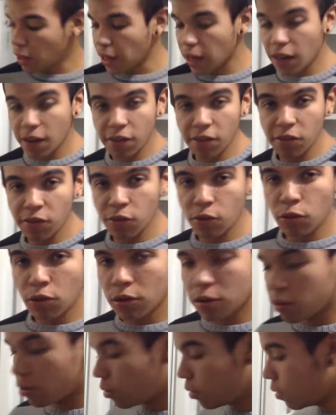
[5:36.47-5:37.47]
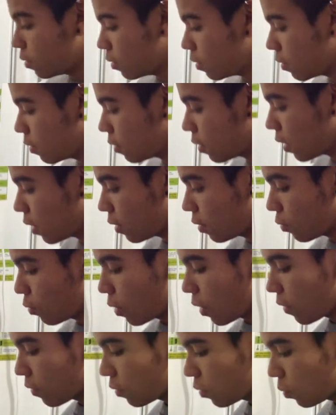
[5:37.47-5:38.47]
a heavy book that
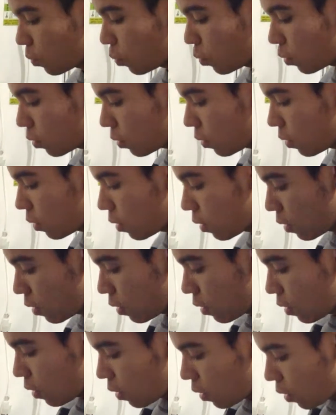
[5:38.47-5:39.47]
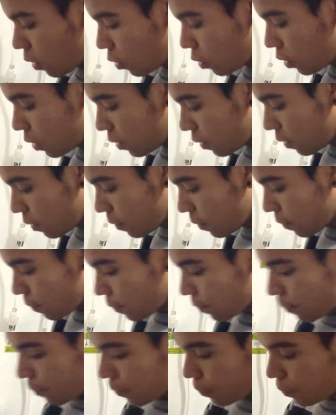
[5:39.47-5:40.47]
we have to put on it.
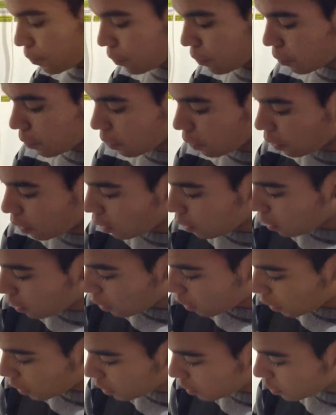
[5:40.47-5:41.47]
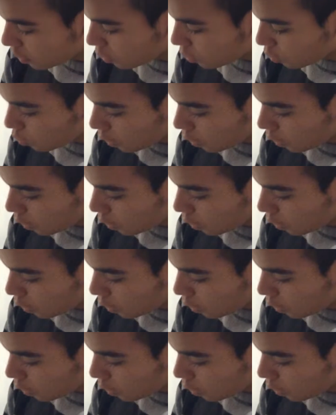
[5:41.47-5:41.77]
And in this